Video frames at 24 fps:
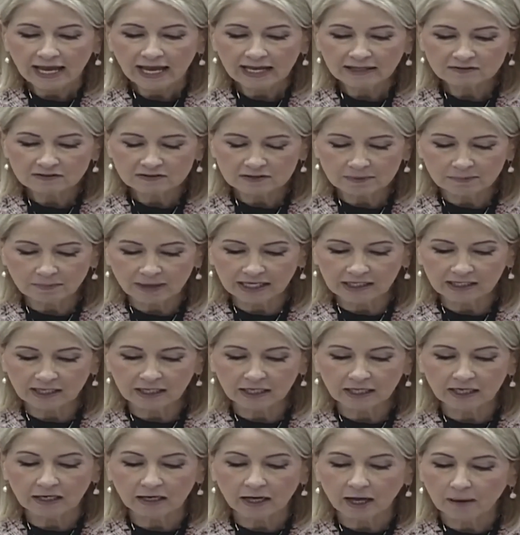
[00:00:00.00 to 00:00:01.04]

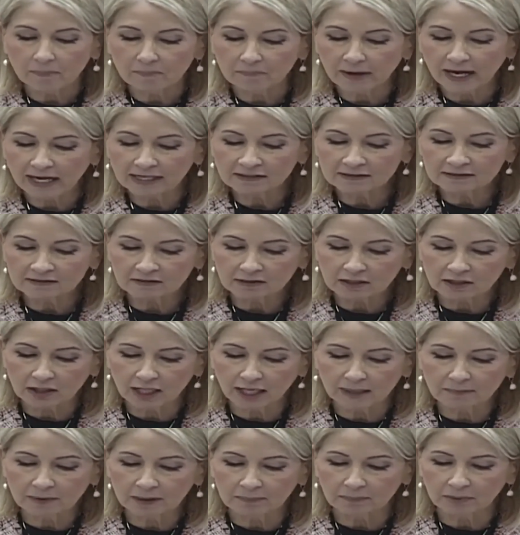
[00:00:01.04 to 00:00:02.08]
estimating Biden's
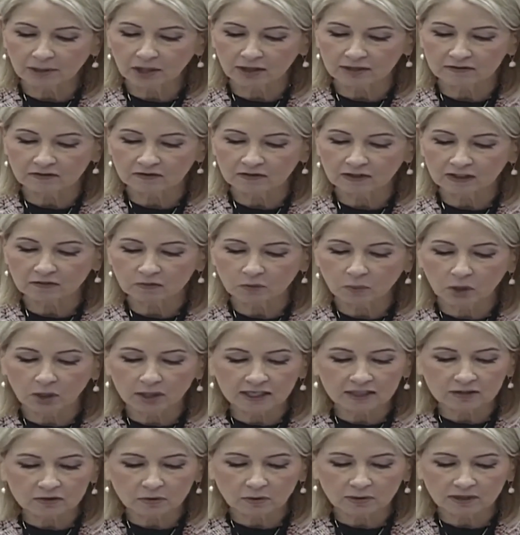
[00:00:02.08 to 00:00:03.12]
climate policies will
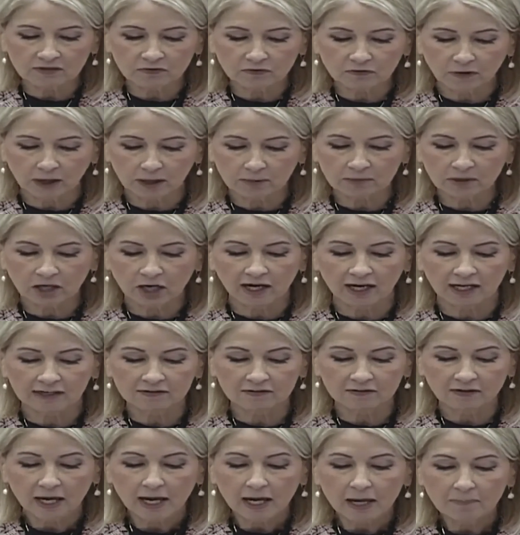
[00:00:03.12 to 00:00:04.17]
increase farm
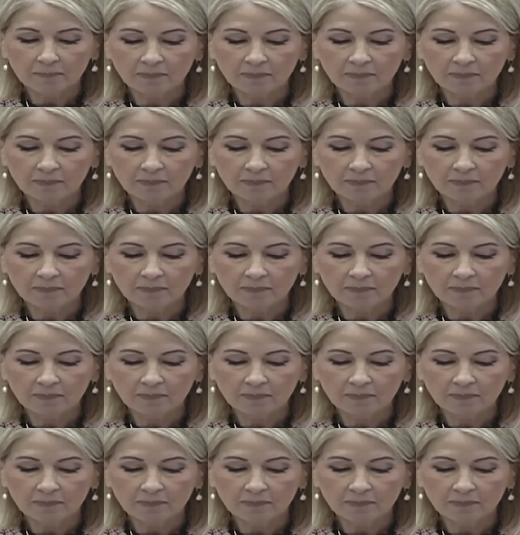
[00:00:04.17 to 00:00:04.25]
costs